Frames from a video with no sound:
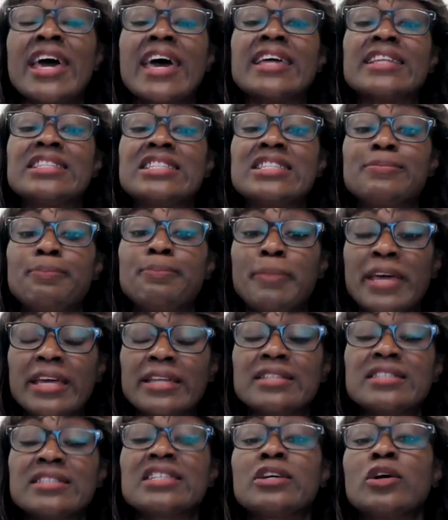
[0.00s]
and
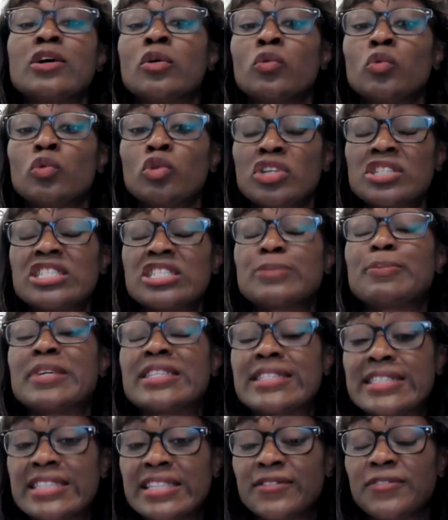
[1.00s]
depending on the
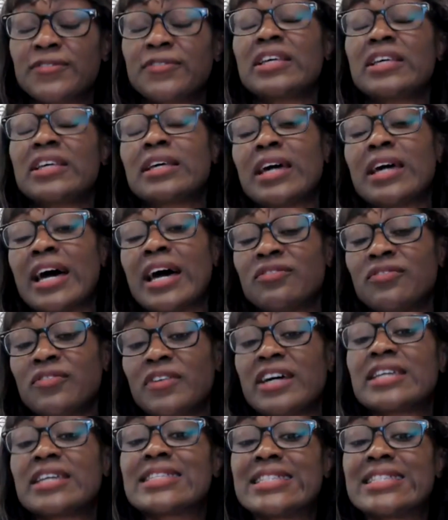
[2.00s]
specific
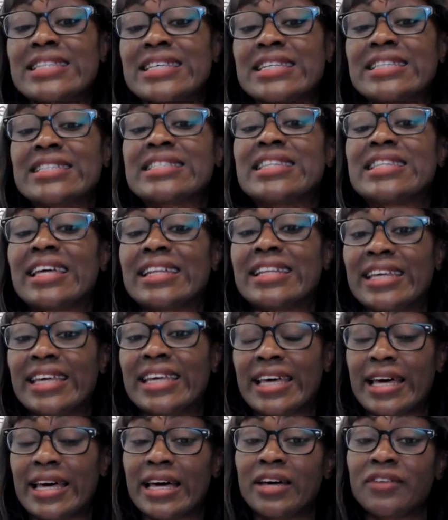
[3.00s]
advice needs that
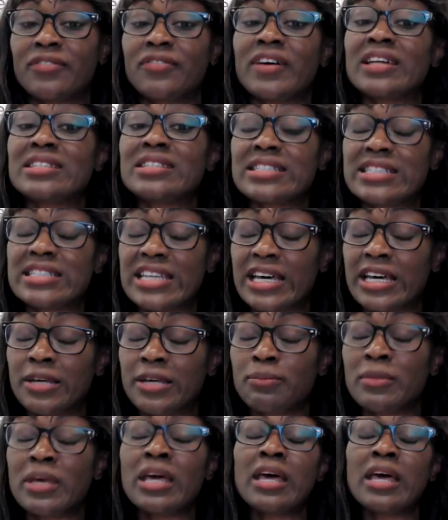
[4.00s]
they have at the
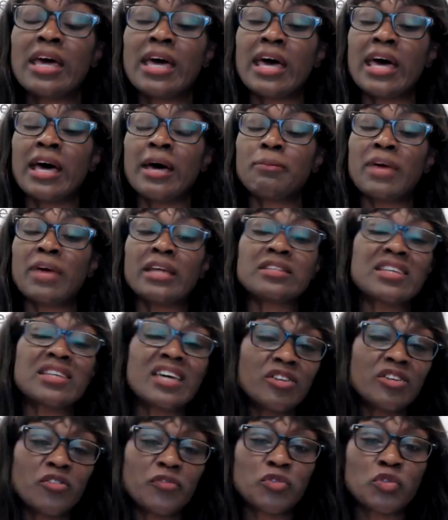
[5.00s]
time. And
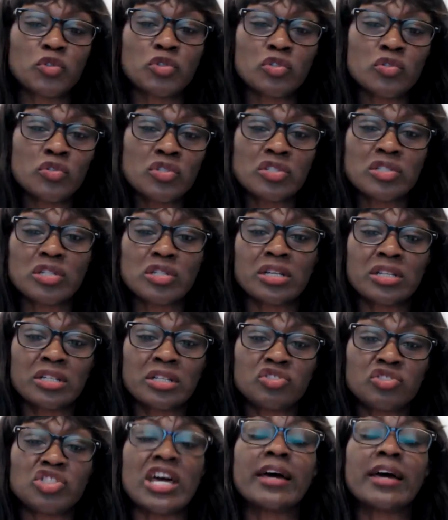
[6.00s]
kind of to use
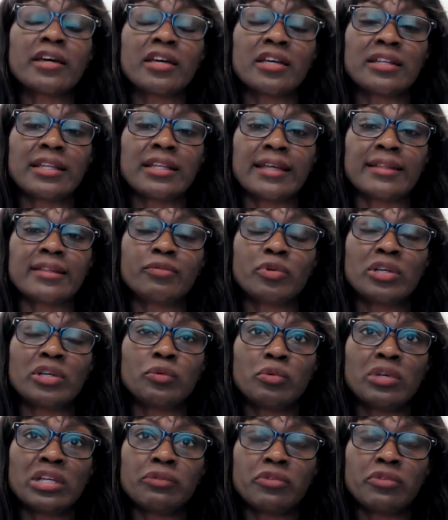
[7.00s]
jargon that
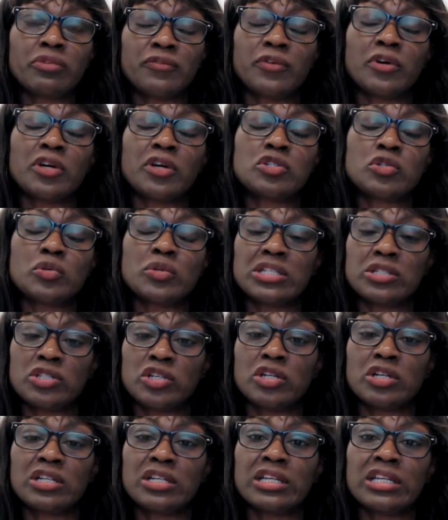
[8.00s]
we refer to
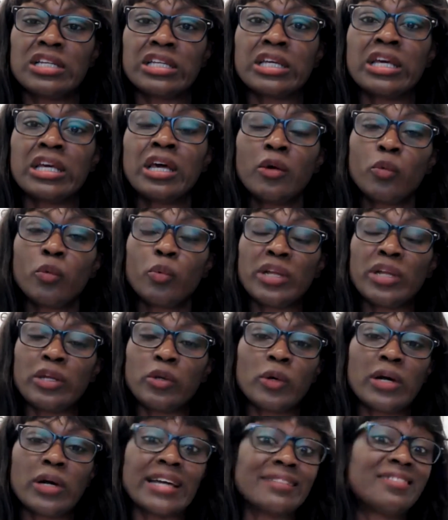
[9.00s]
internally, we
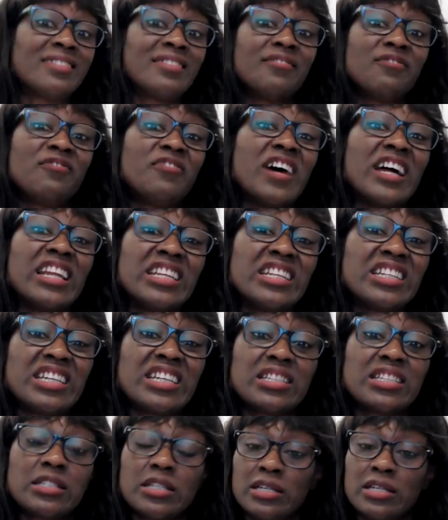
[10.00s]
look at
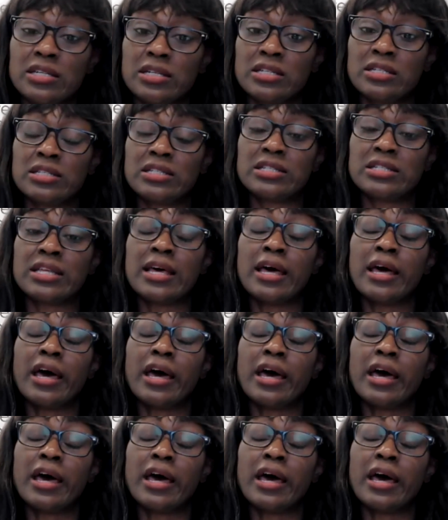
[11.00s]
validators,